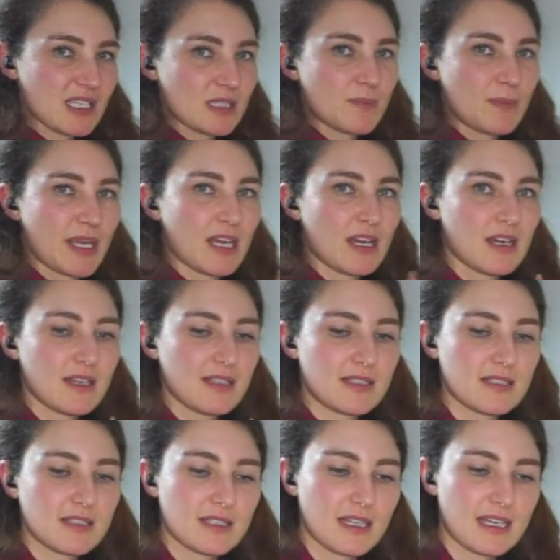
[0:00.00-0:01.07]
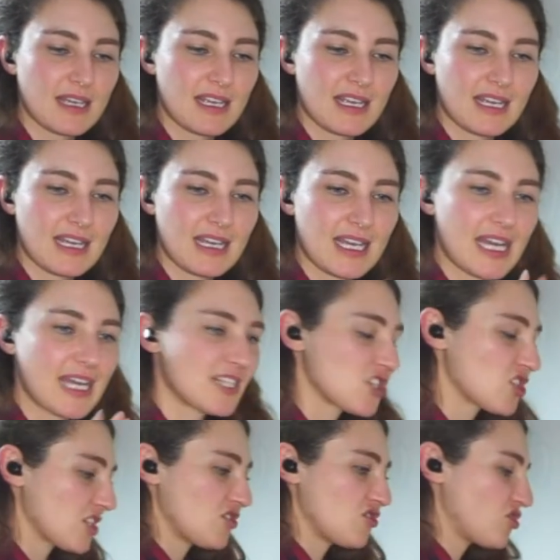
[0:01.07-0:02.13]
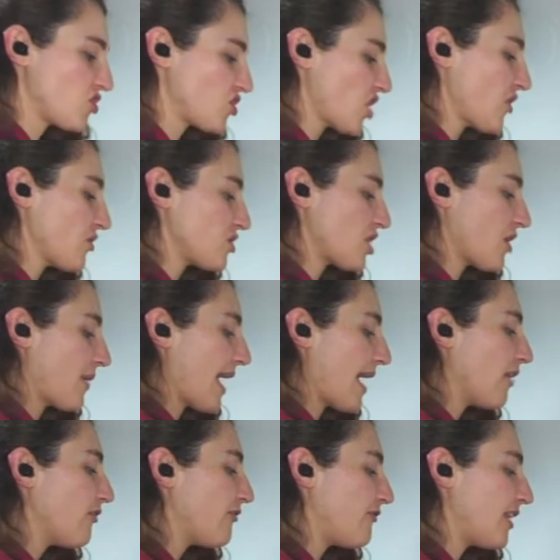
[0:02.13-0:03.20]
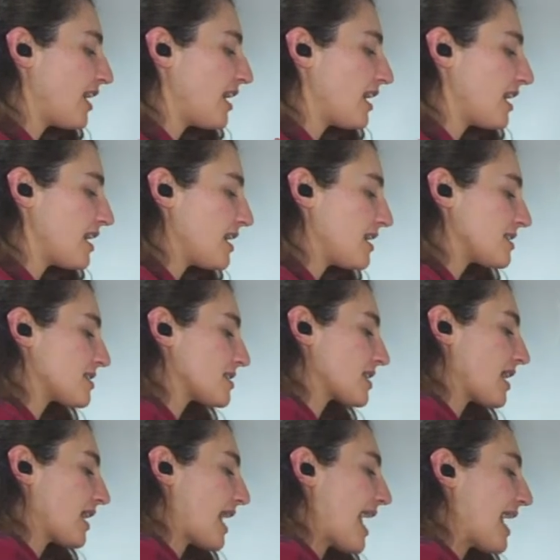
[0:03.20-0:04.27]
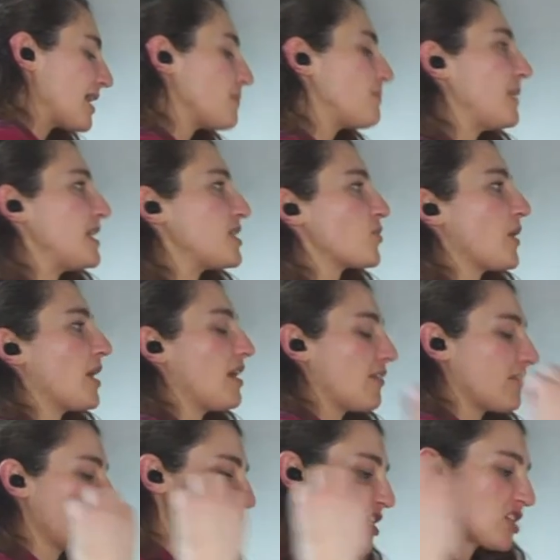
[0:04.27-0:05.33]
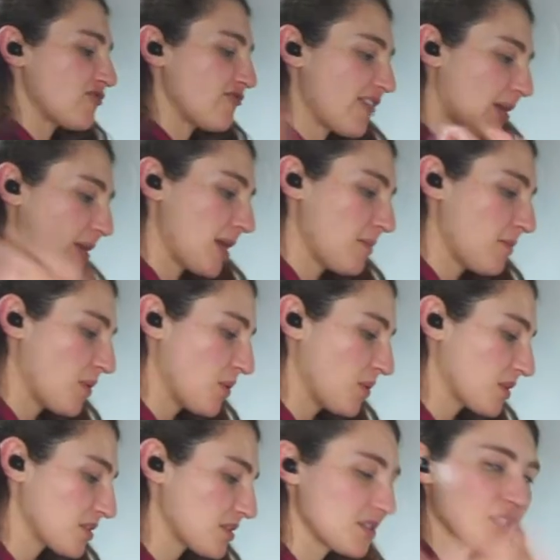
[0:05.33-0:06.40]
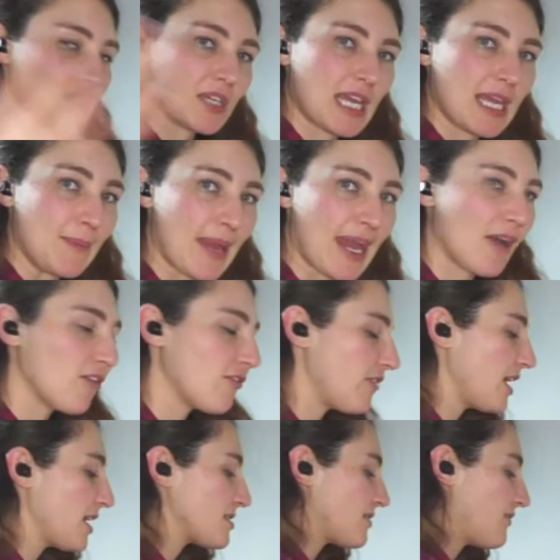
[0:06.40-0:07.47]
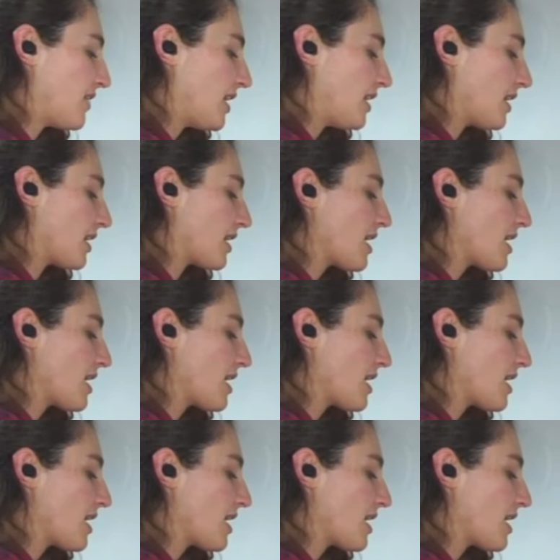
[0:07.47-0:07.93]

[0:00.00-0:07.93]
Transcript: because it's just so healthy. It's got added B12, which is very important to keep healthy as a vegan.